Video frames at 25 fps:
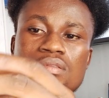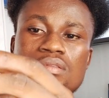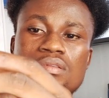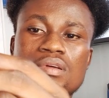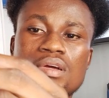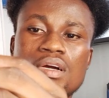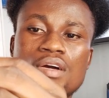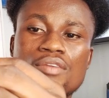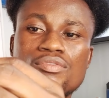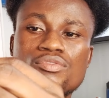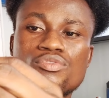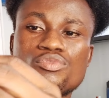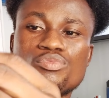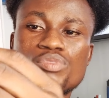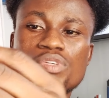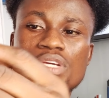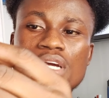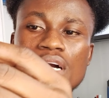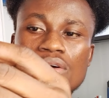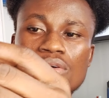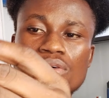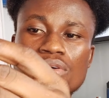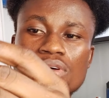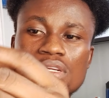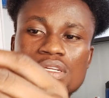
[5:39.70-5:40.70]
have to be
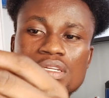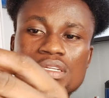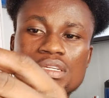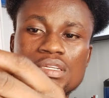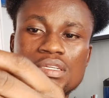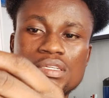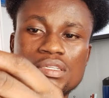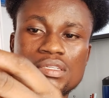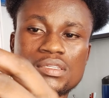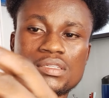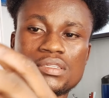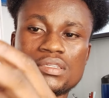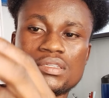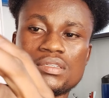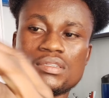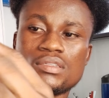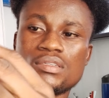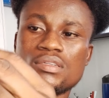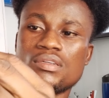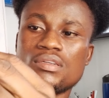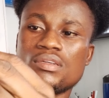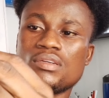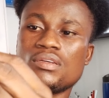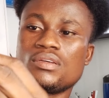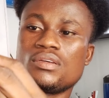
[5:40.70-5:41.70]
accordingly.
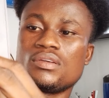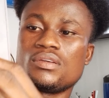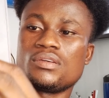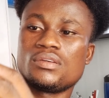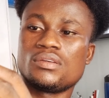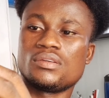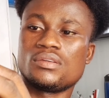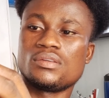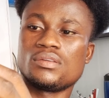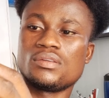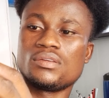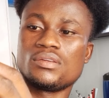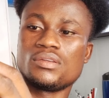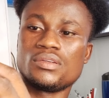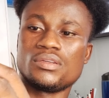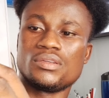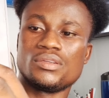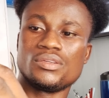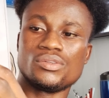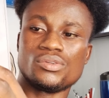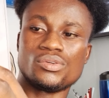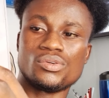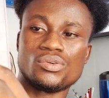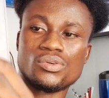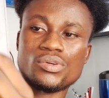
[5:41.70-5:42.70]

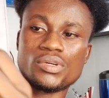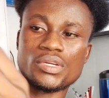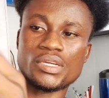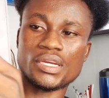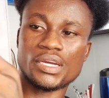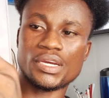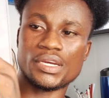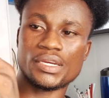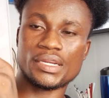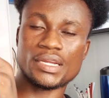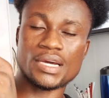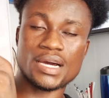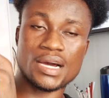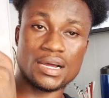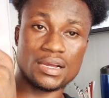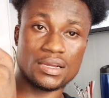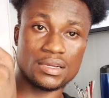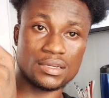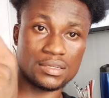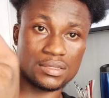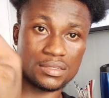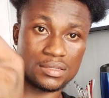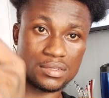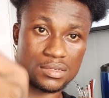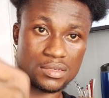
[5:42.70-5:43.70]
You go here, either
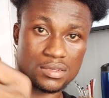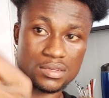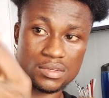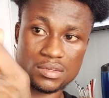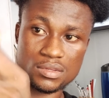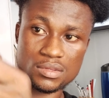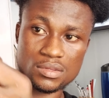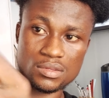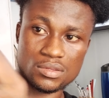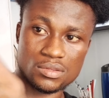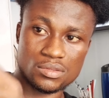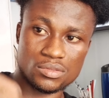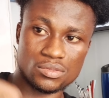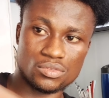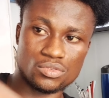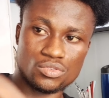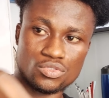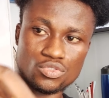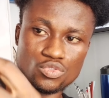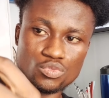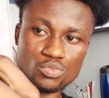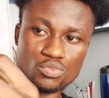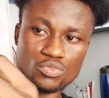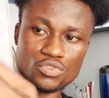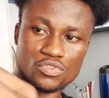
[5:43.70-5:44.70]

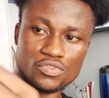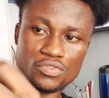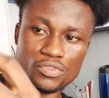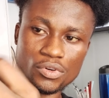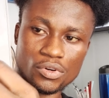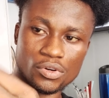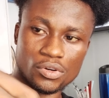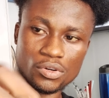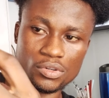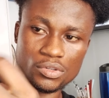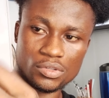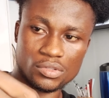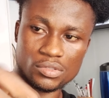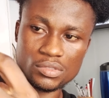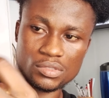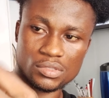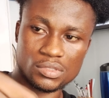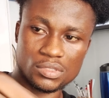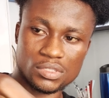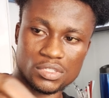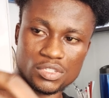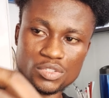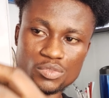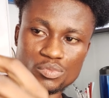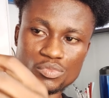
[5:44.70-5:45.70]
2 move or
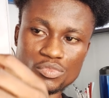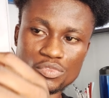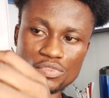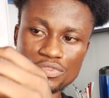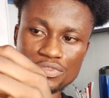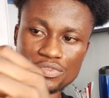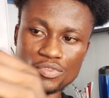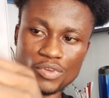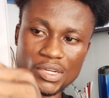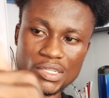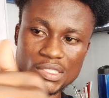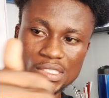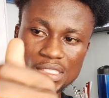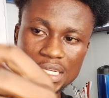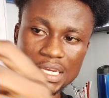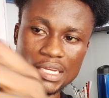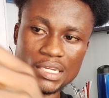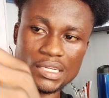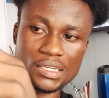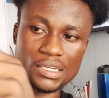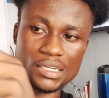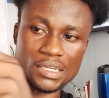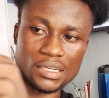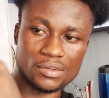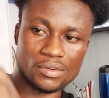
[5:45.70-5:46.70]
3 move, one side
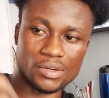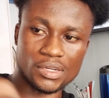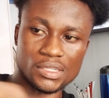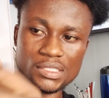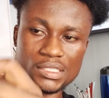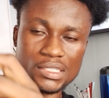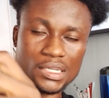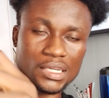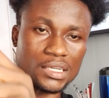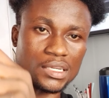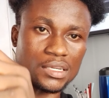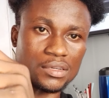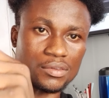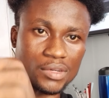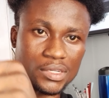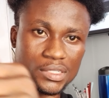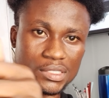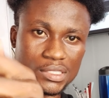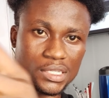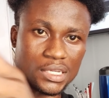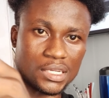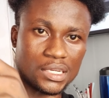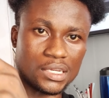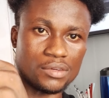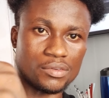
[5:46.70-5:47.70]
here, one side here, one
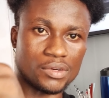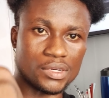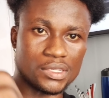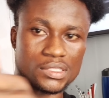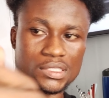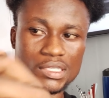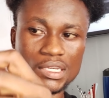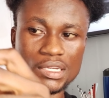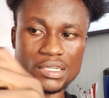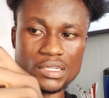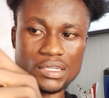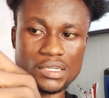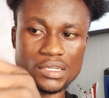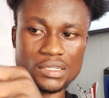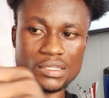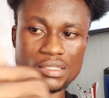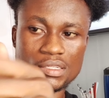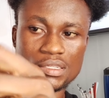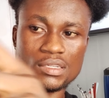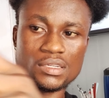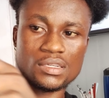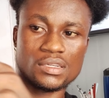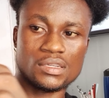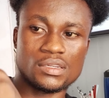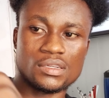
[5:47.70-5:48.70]
side here, one side here.
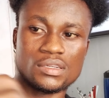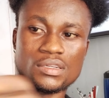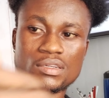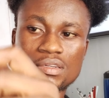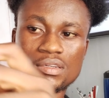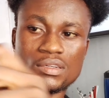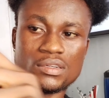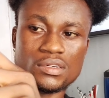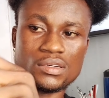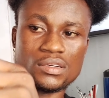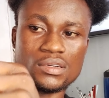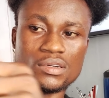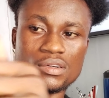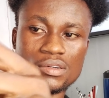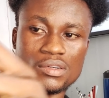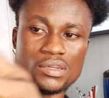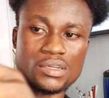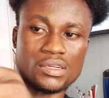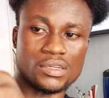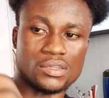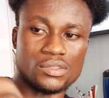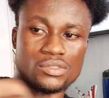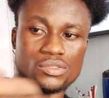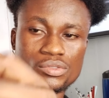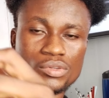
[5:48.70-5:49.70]

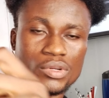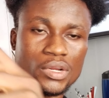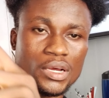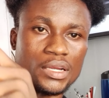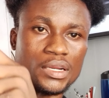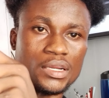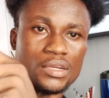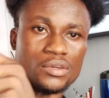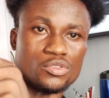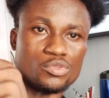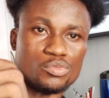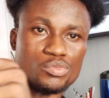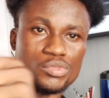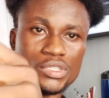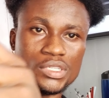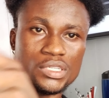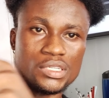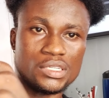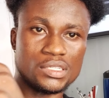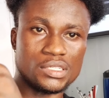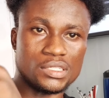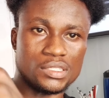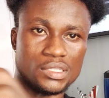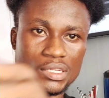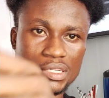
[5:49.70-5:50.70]
Okay, so that they will be
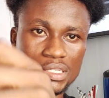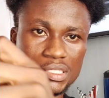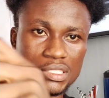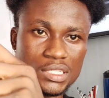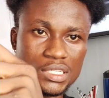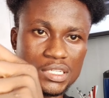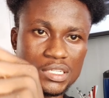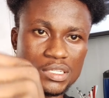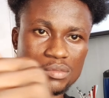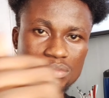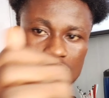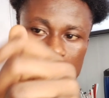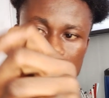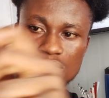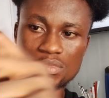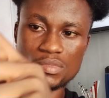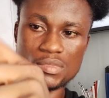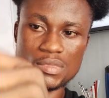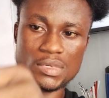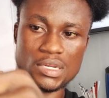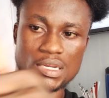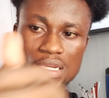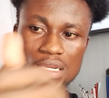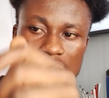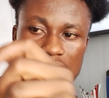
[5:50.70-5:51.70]
in the same
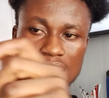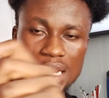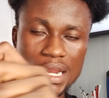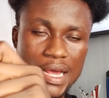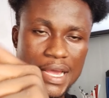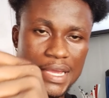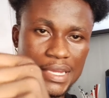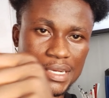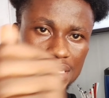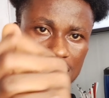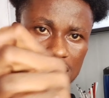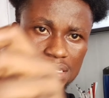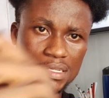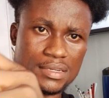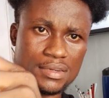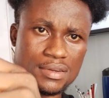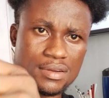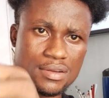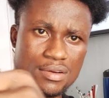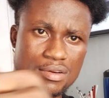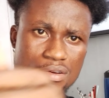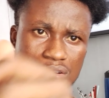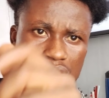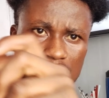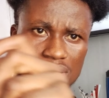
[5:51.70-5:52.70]
line.
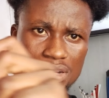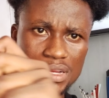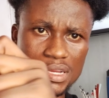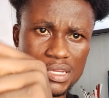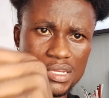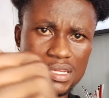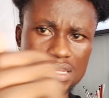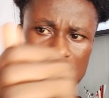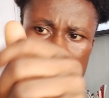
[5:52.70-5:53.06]
Okay,